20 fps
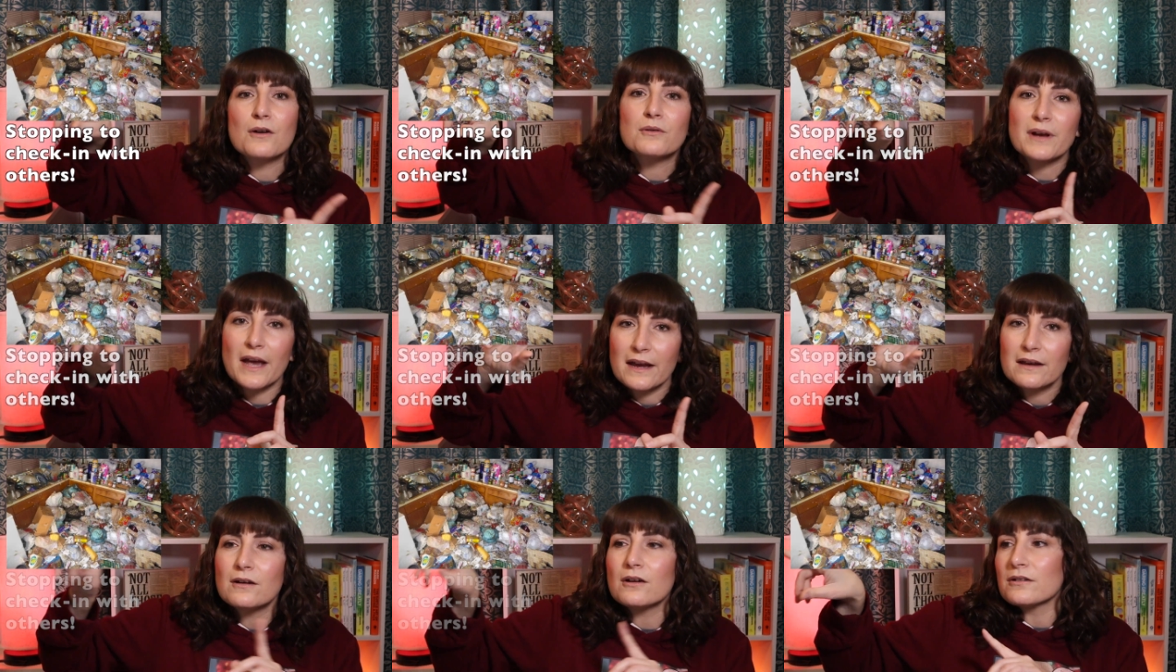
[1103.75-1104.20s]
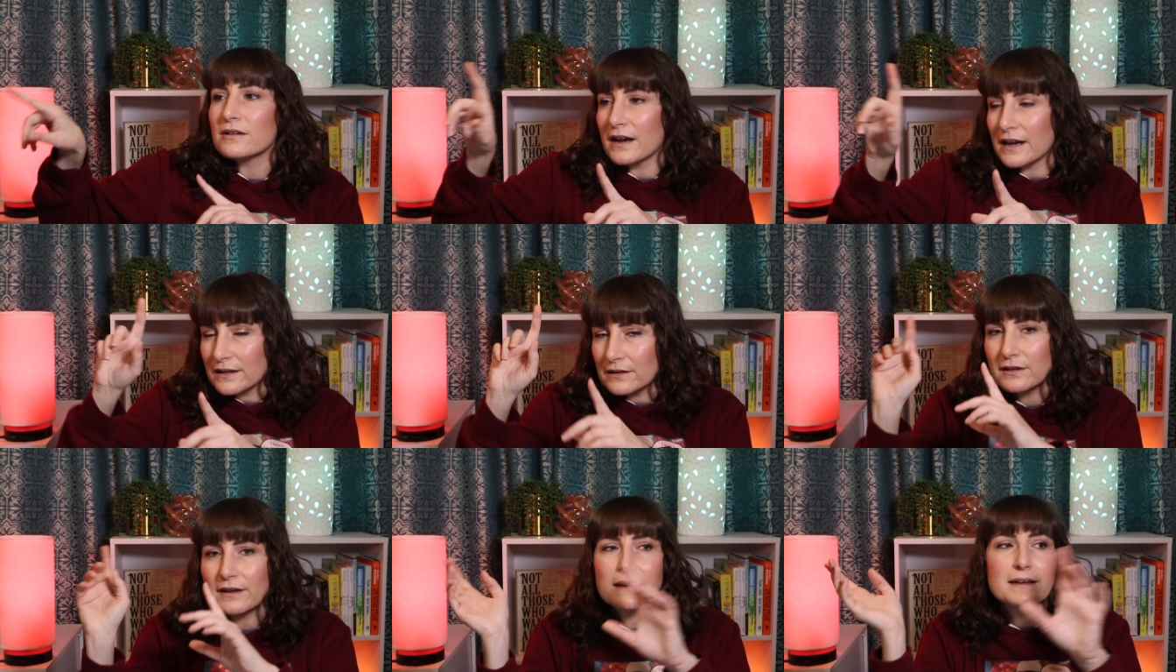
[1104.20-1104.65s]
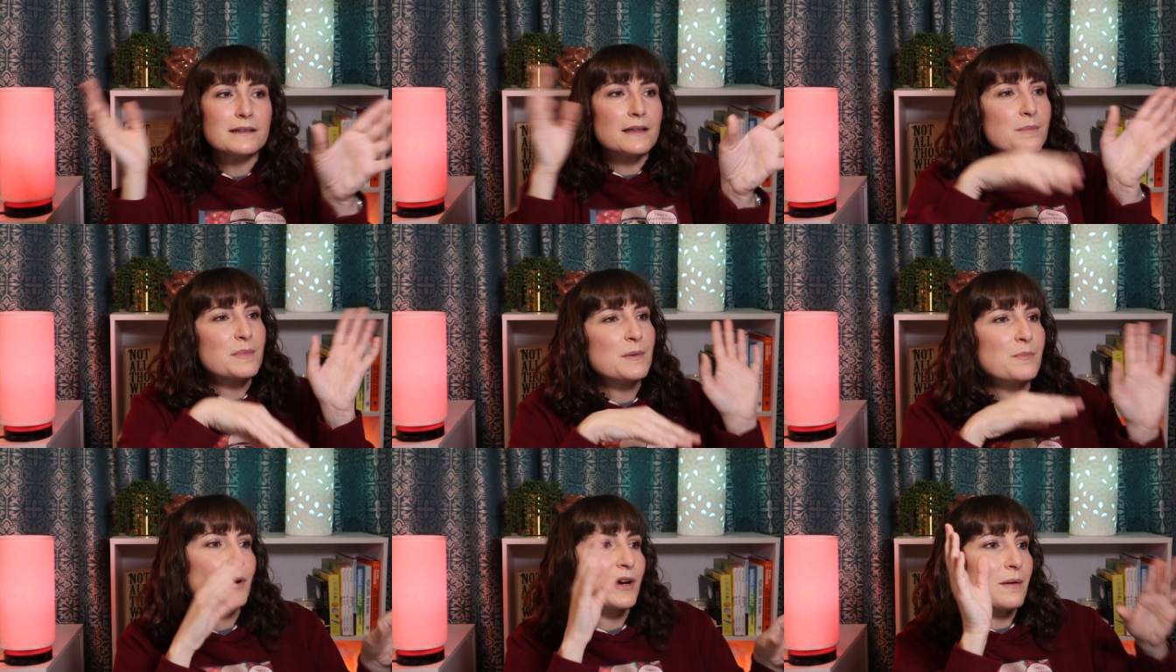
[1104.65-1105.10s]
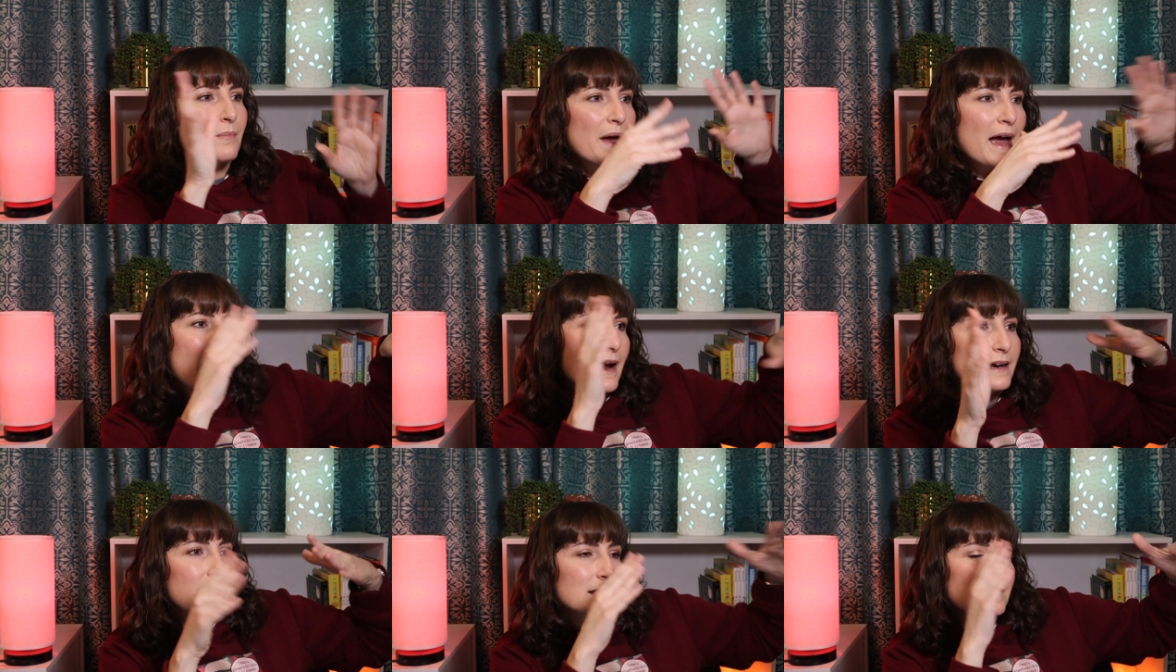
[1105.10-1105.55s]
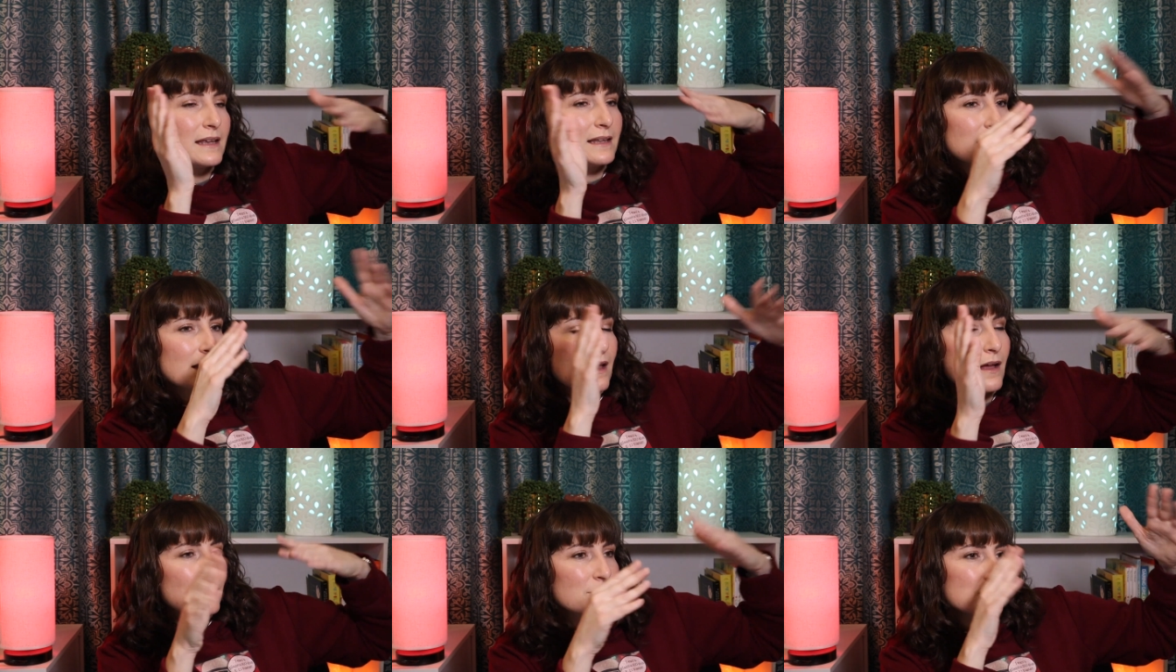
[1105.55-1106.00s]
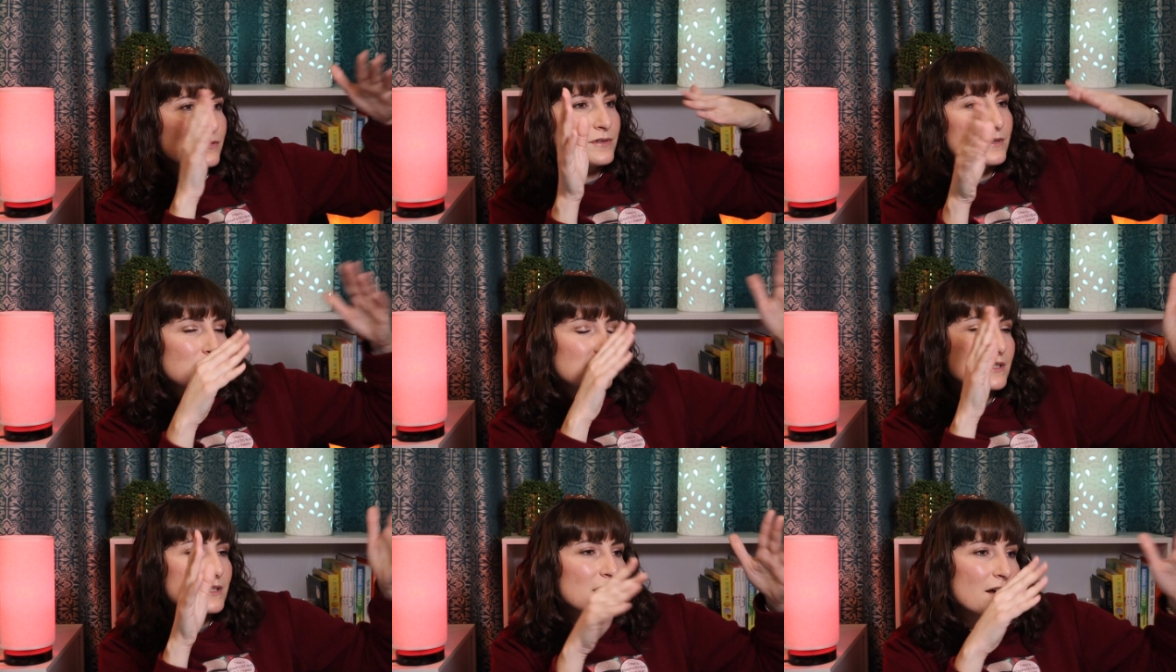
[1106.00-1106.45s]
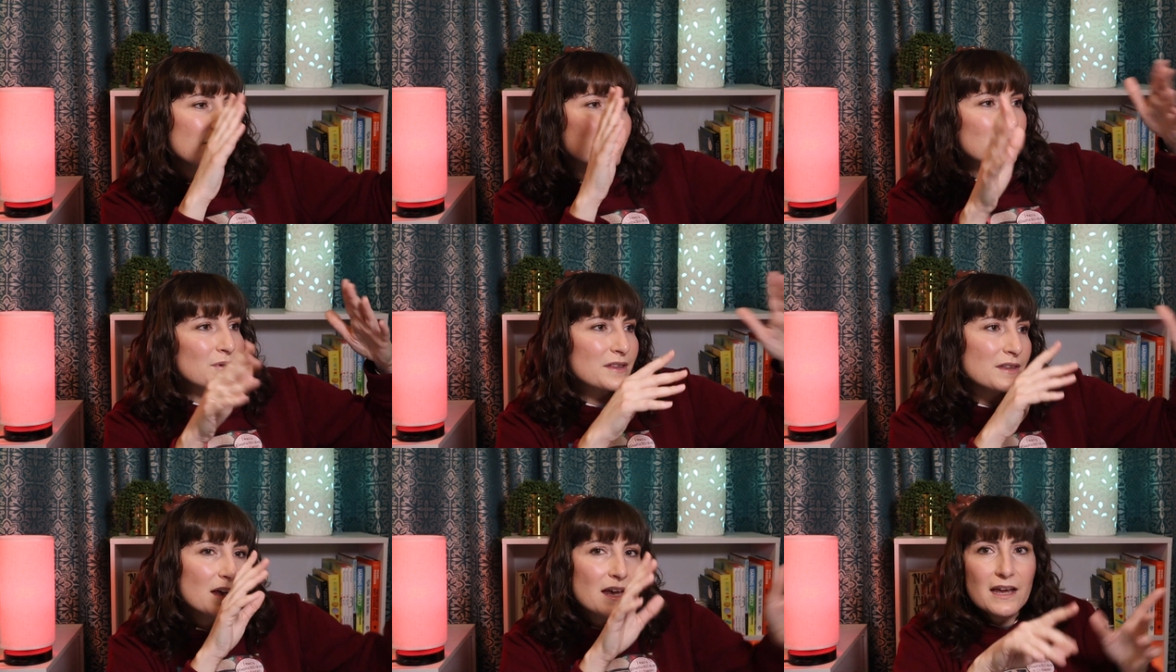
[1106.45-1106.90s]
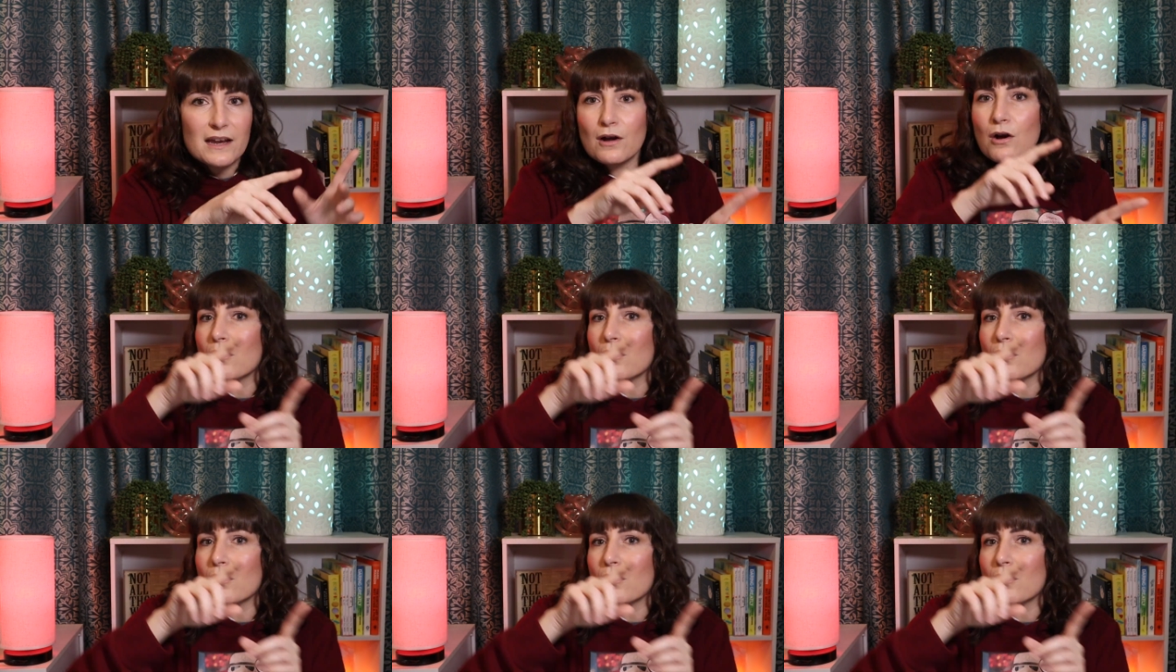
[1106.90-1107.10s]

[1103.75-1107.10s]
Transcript: Okay, all right, let me bring it back and then I'll do some stuff with it.